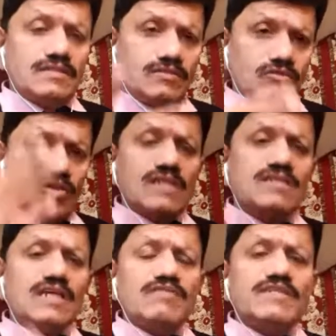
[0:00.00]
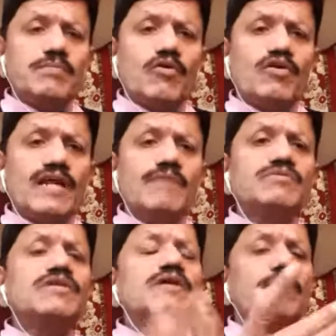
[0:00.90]
social service
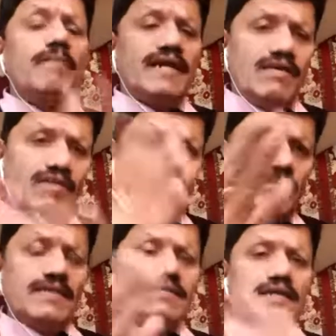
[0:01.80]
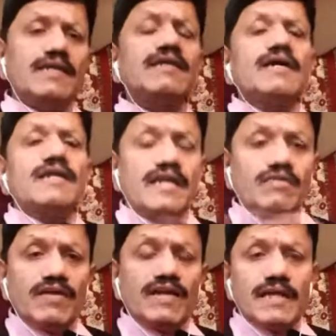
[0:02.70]
programs, by developing the
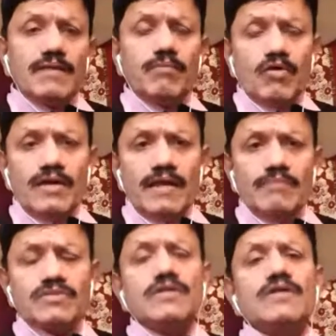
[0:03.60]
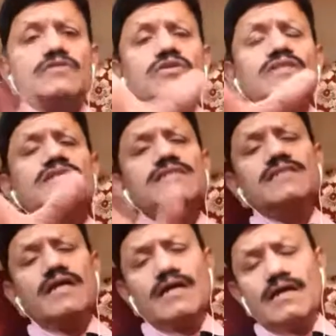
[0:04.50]
networking programs. So this is
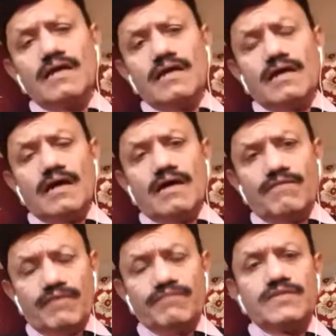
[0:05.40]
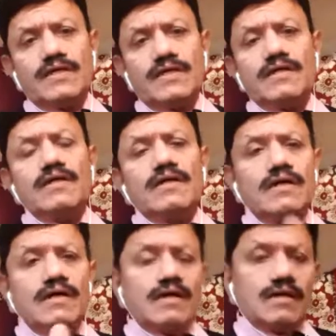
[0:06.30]
the fifth
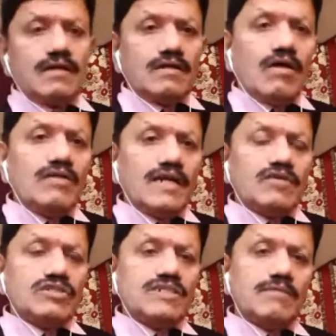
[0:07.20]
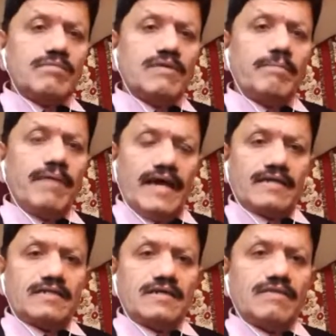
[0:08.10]
non-negotiable
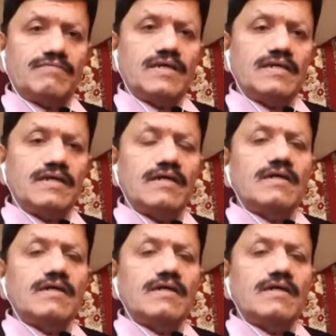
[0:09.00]
pact of the